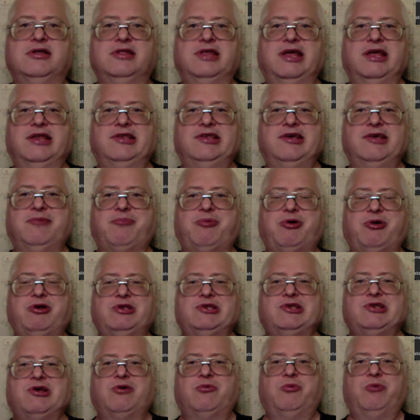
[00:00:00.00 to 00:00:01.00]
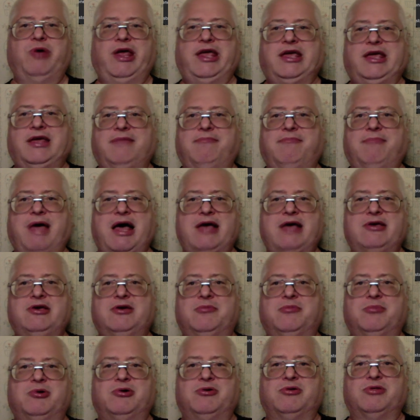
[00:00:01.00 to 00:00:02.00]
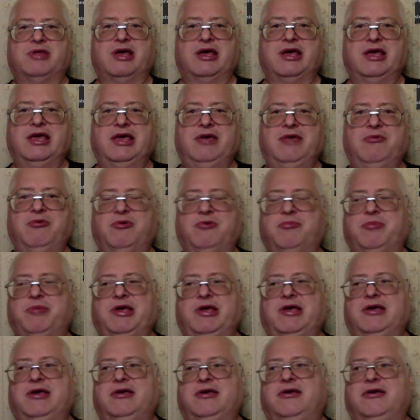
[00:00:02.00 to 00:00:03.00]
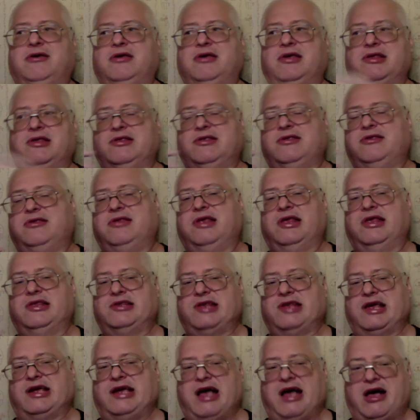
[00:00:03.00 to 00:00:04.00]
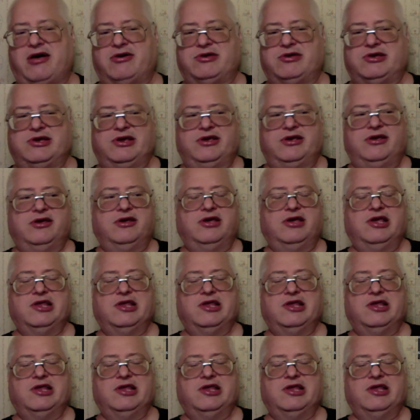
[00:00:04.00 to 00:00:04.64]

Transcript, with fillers: the Dipper is so weak and malleable that he will be his his psychology,